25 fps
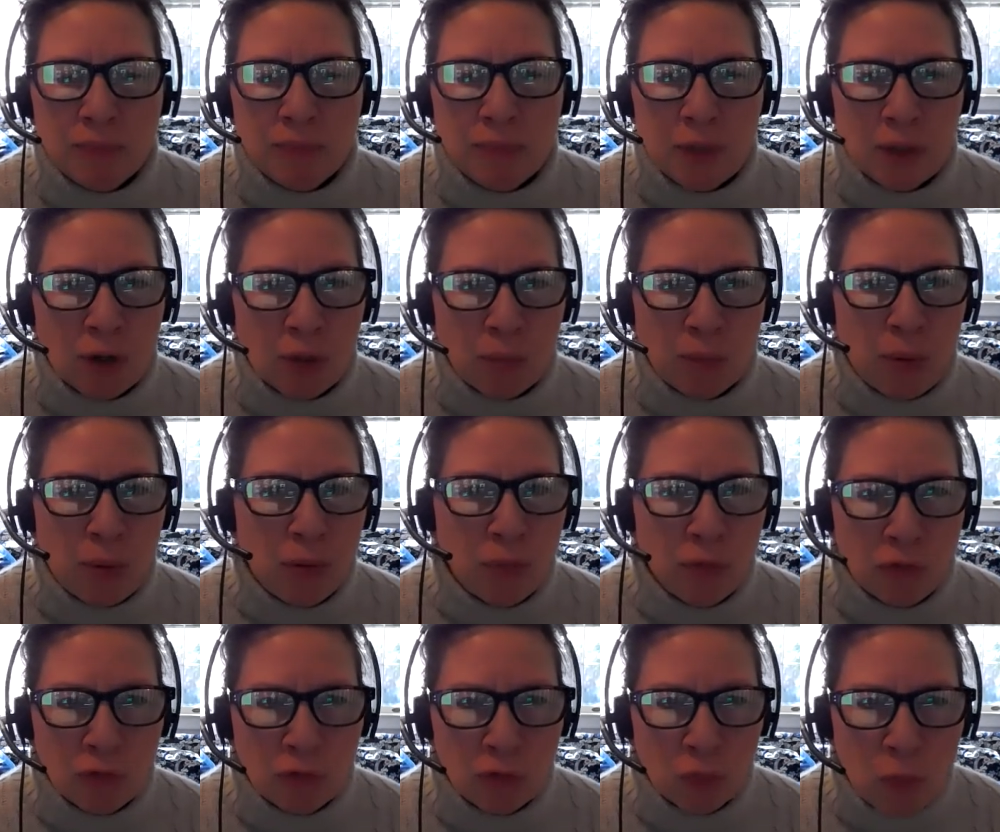you know,
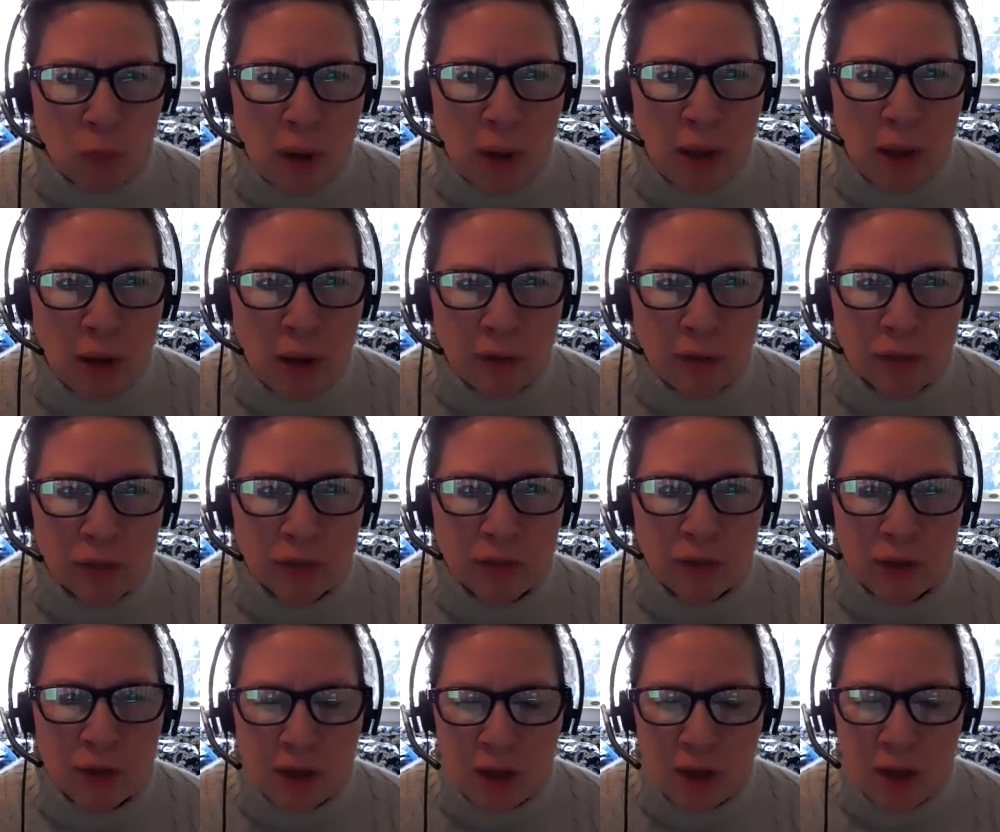Putin's
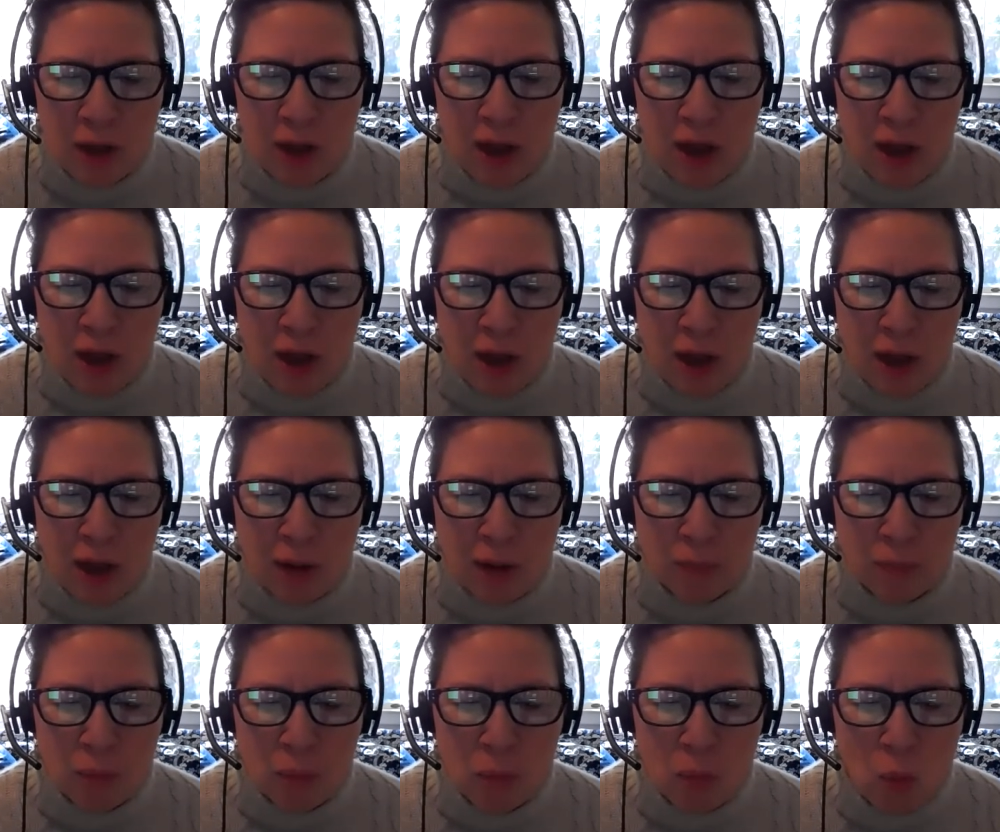wealth
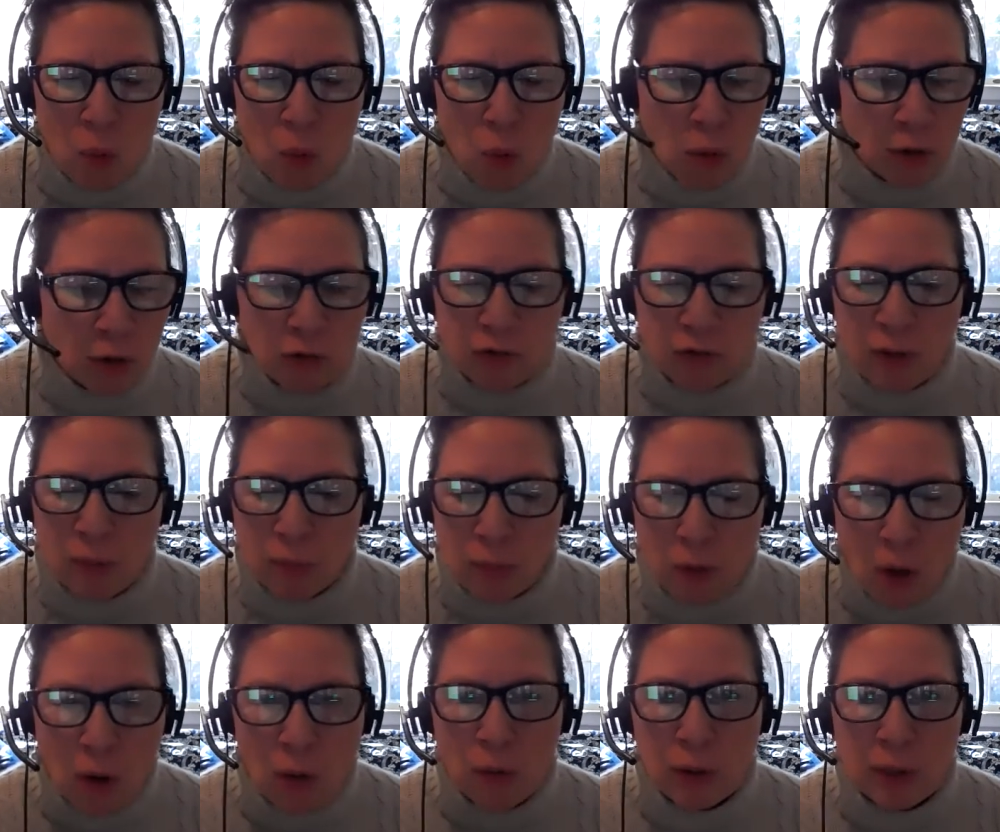um, or
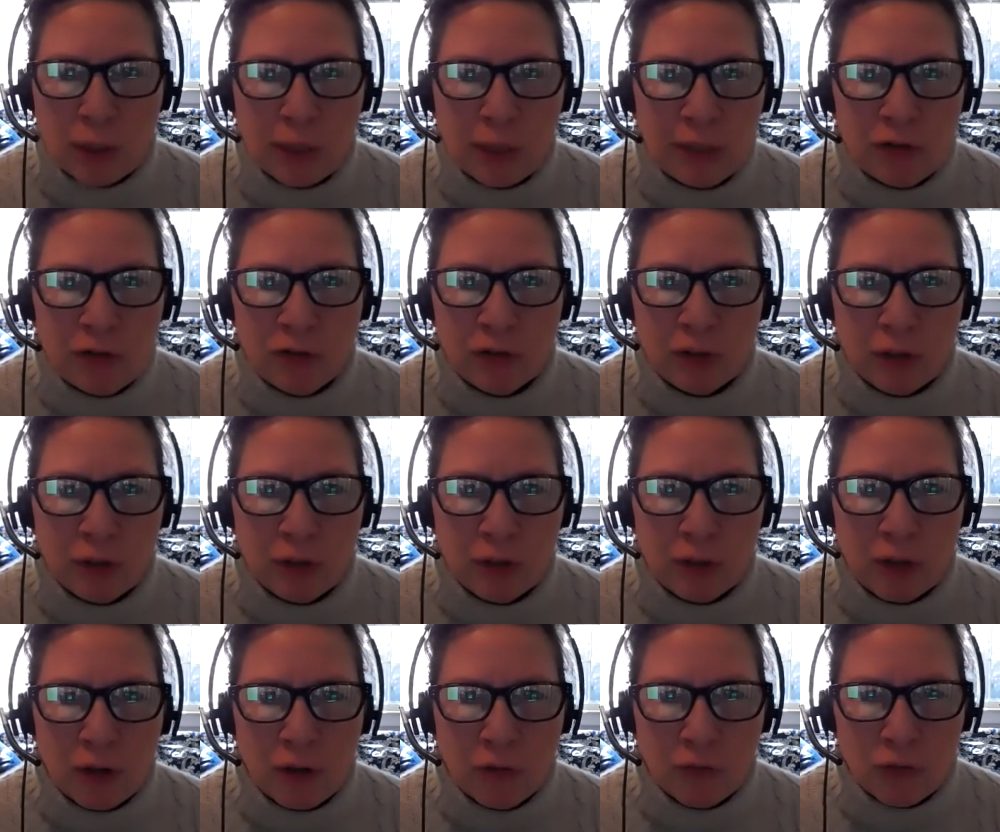some
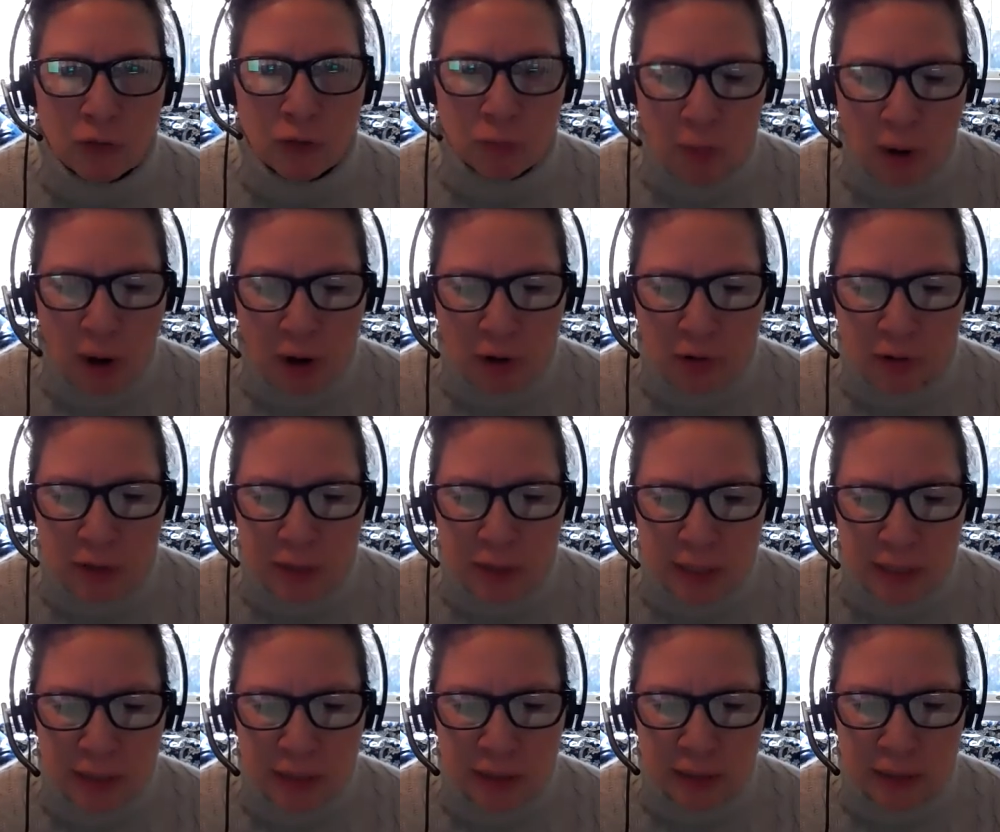coalition of
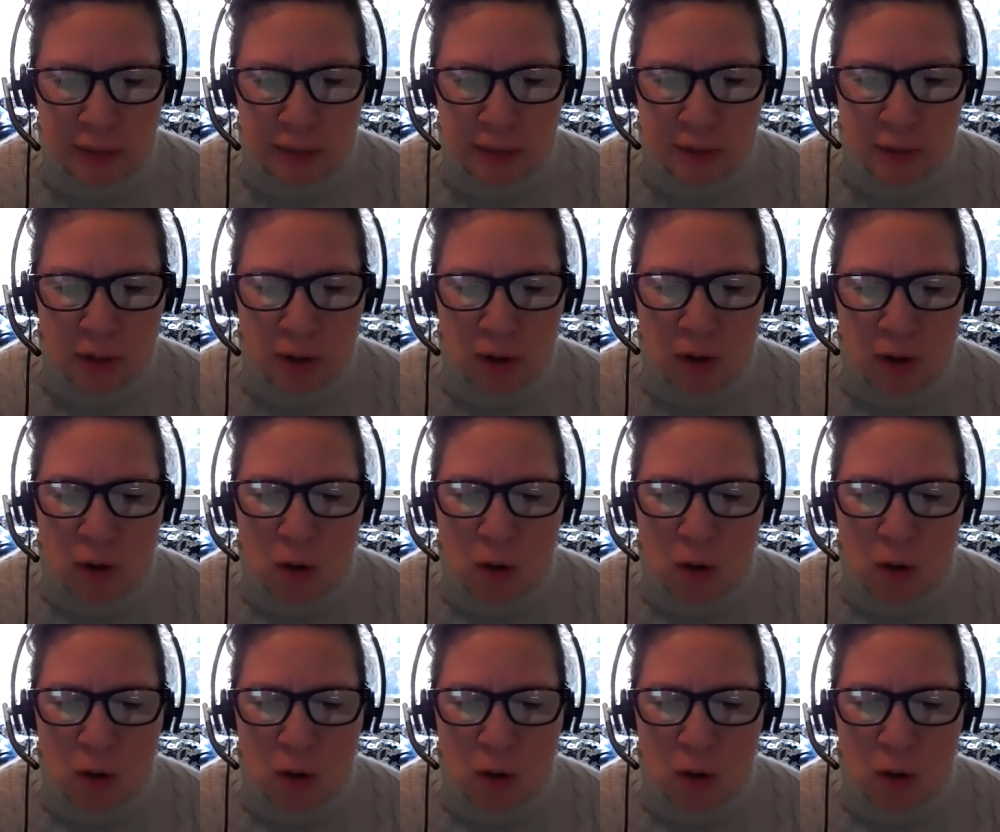democracies?